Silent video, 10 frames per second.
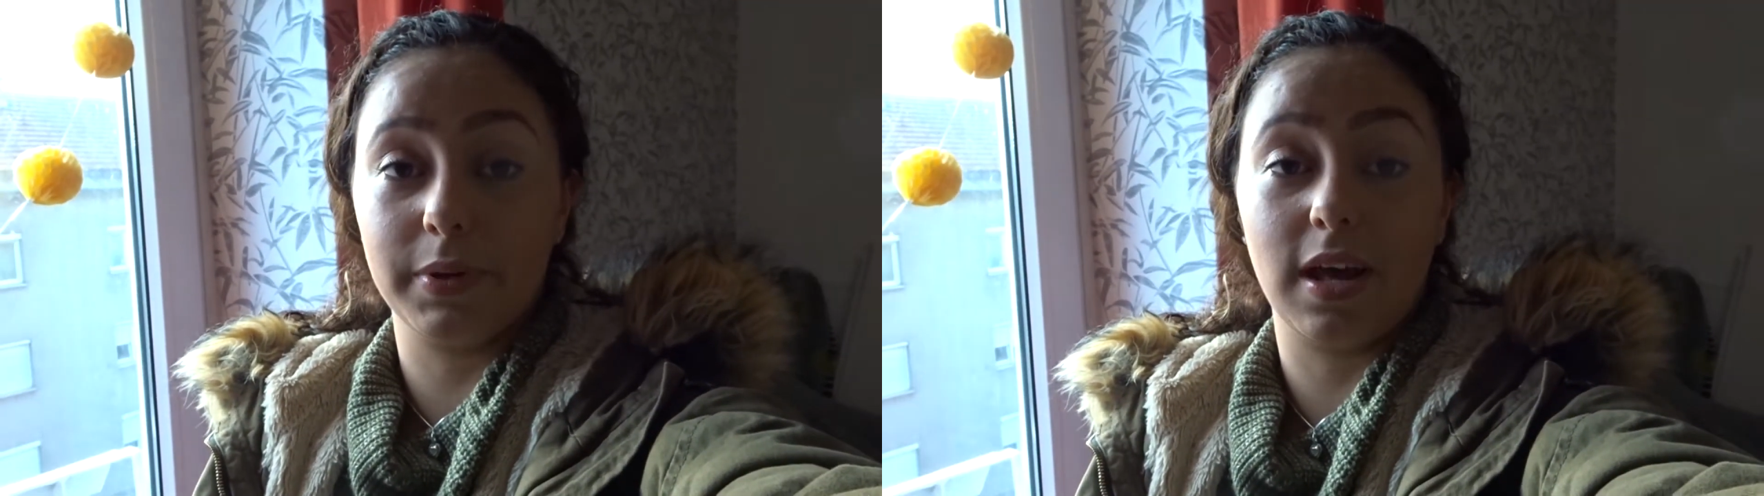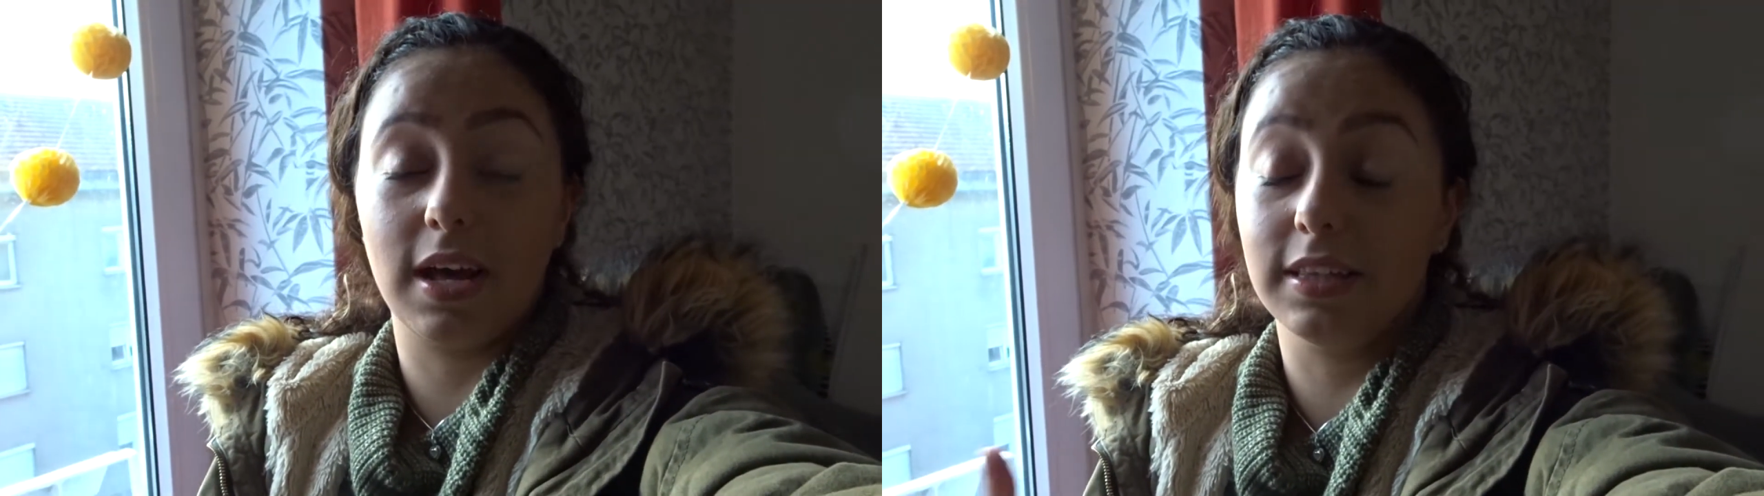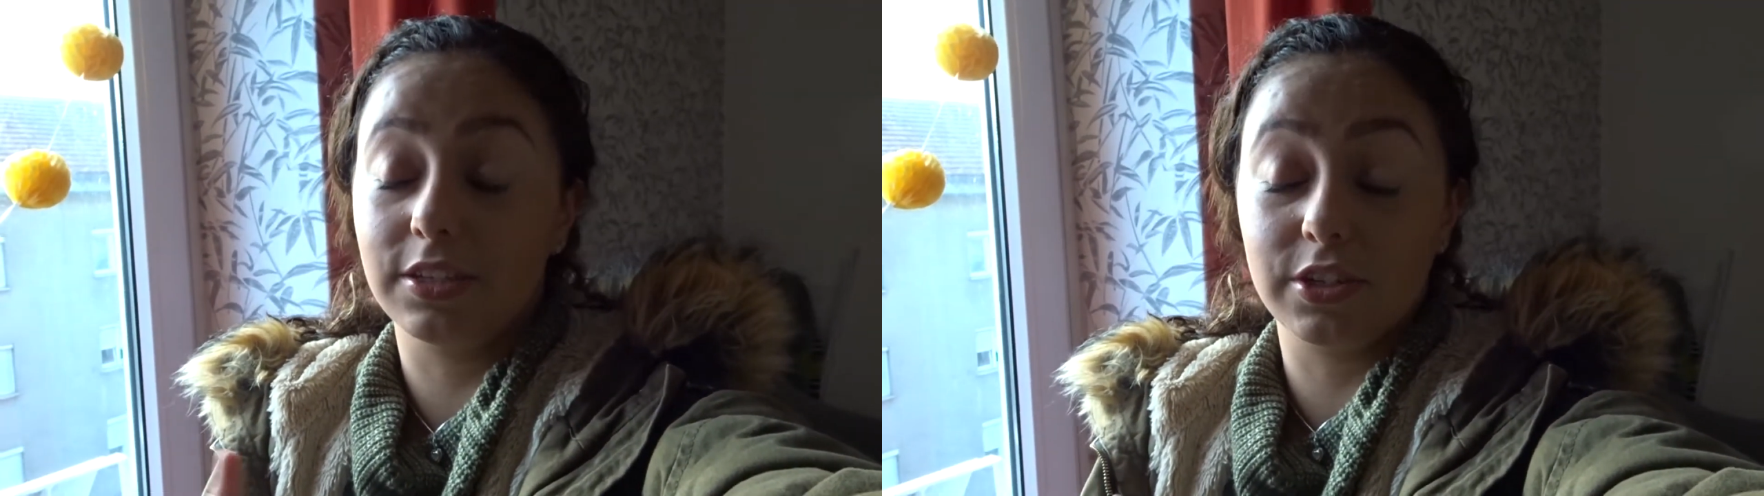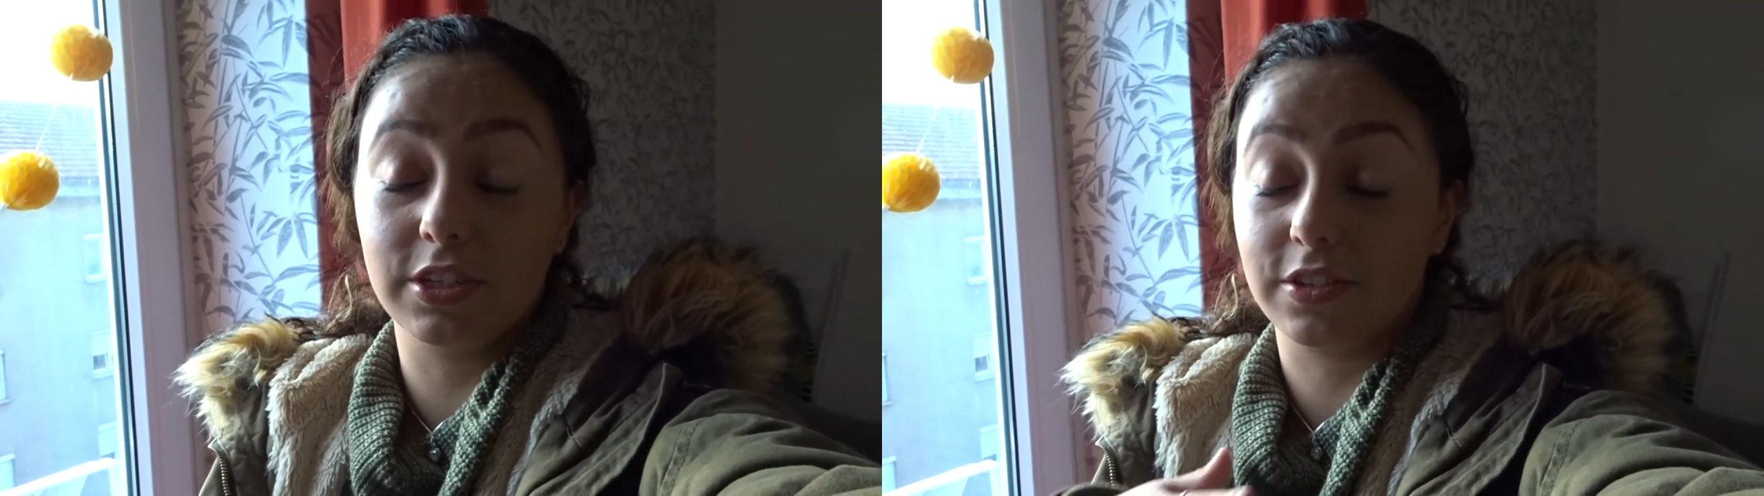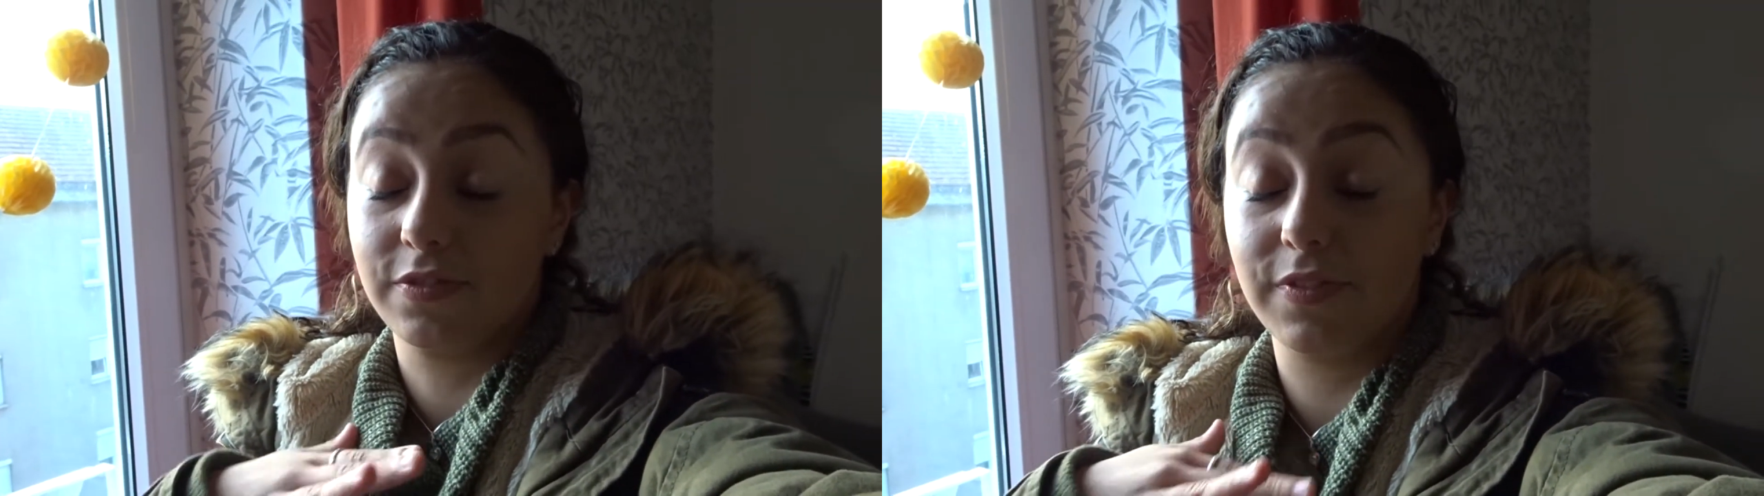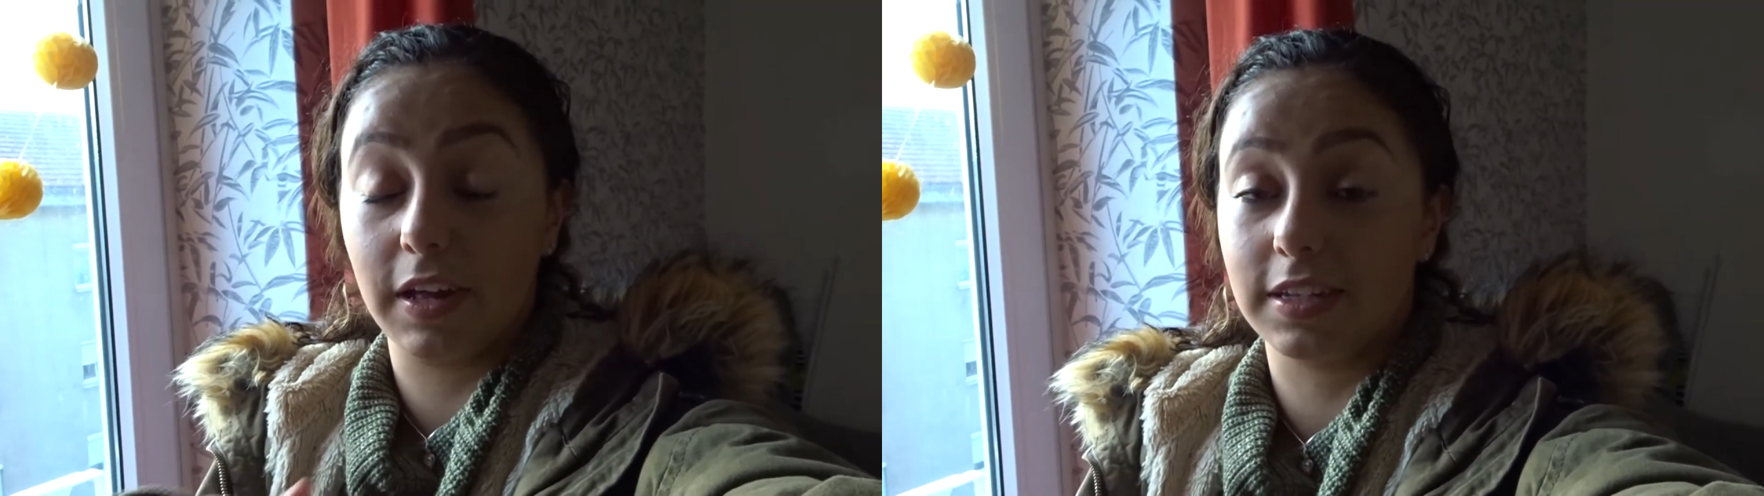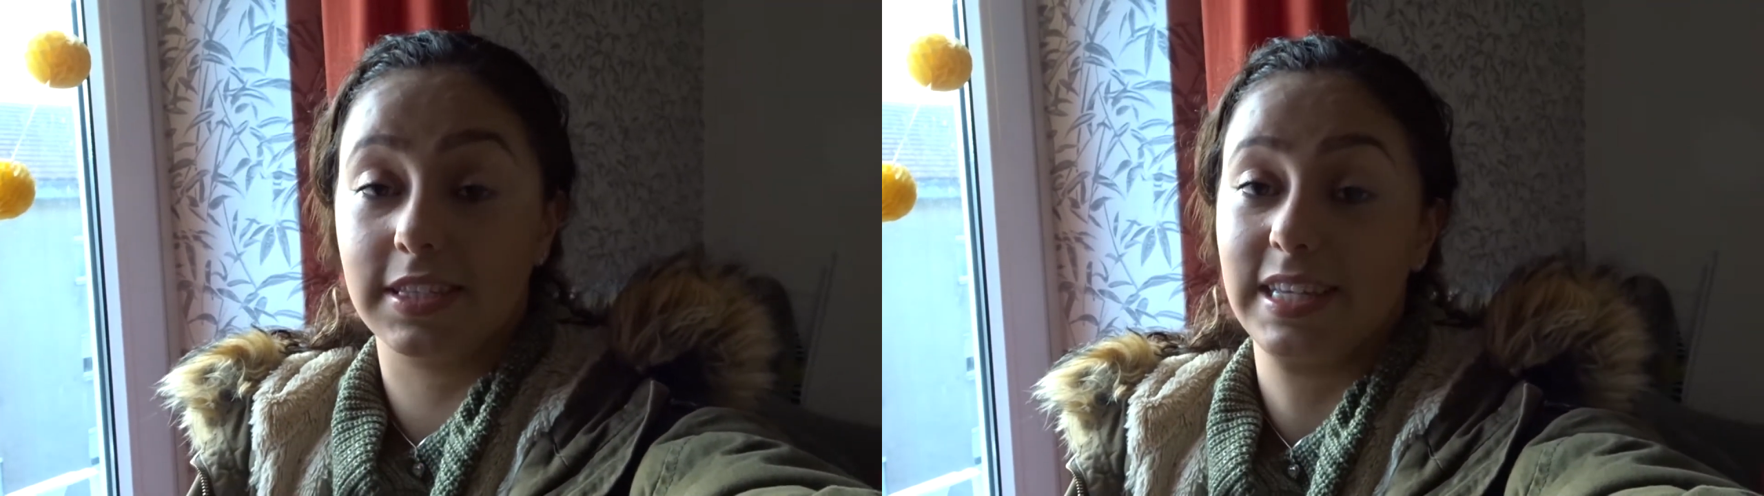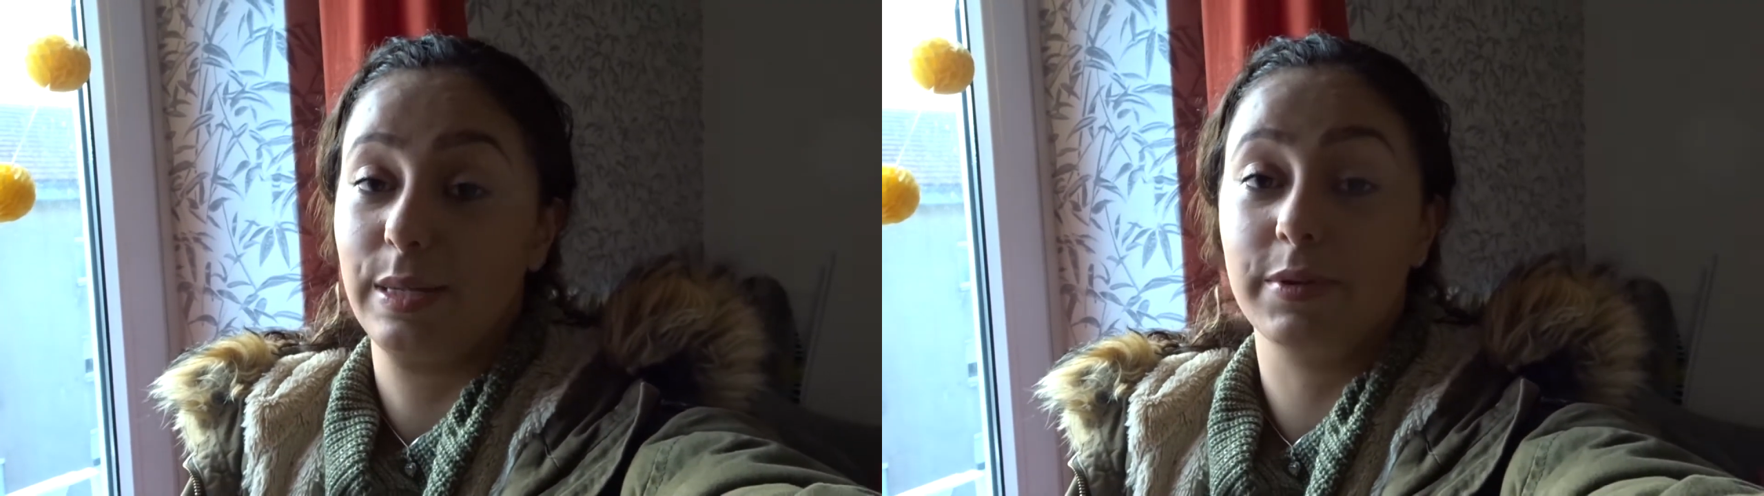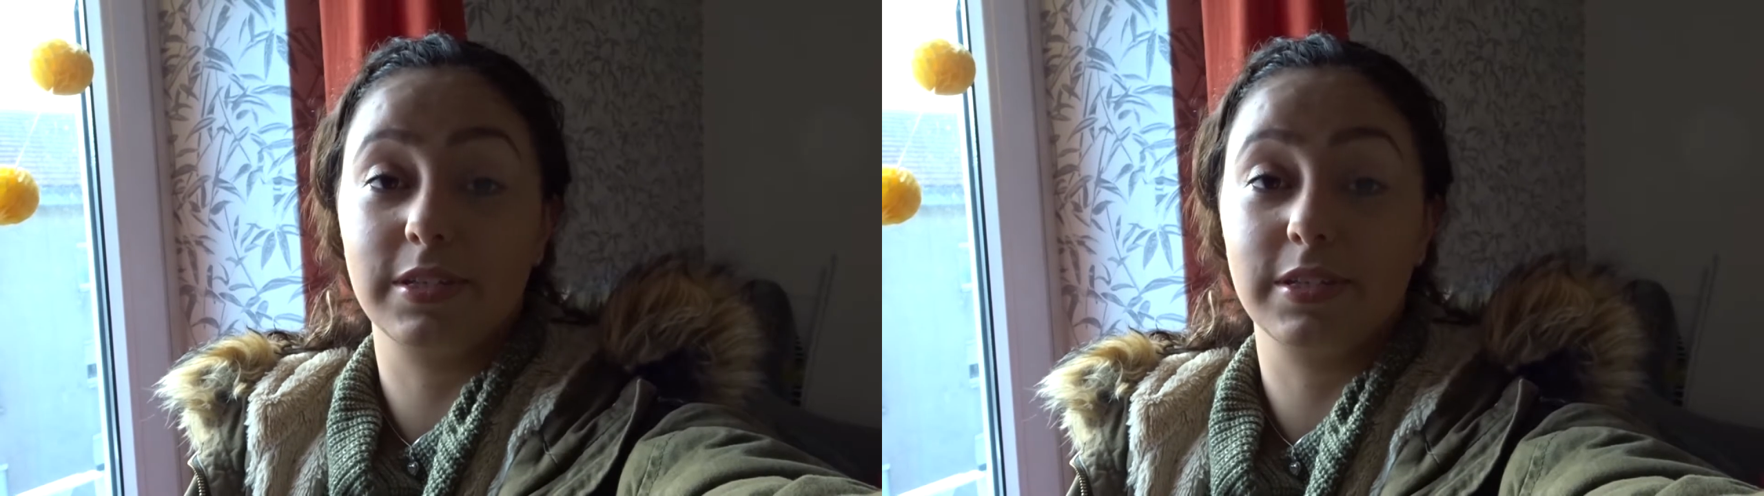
but I literally just fell asleep